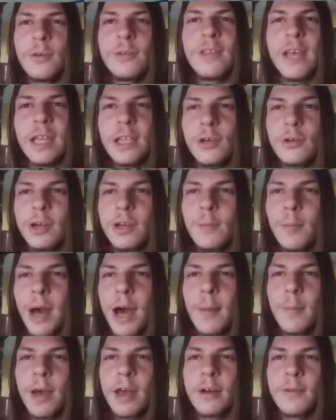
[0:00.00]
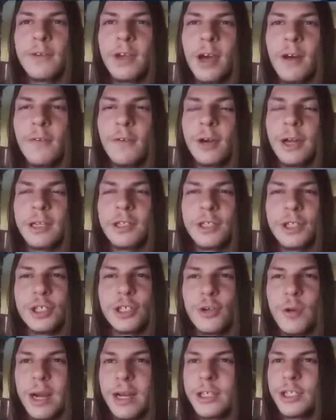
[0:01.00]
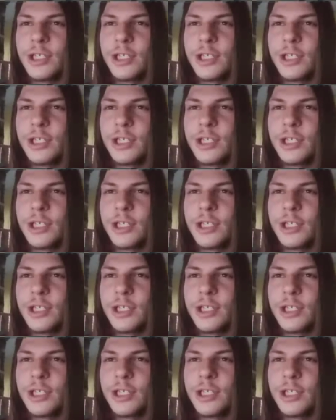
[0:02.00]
then you can pop out of cover and just try to